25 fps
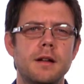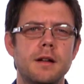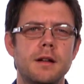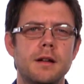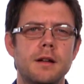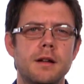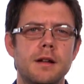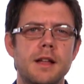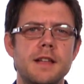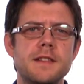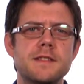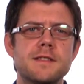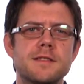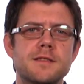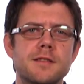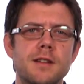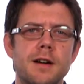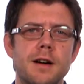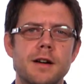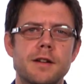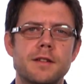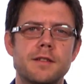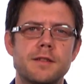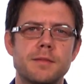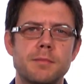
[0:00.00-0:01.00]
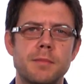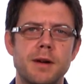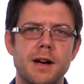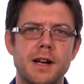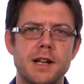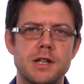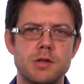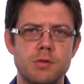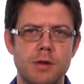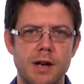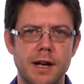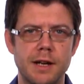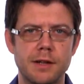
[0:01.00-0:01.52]
Let's start by
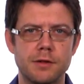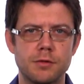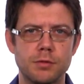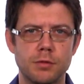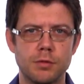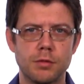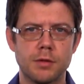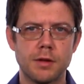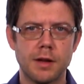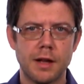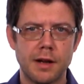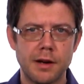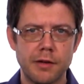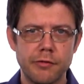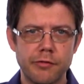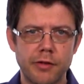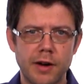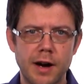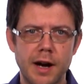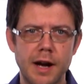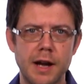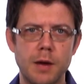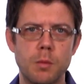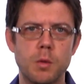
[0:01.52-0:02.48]
trying to clarify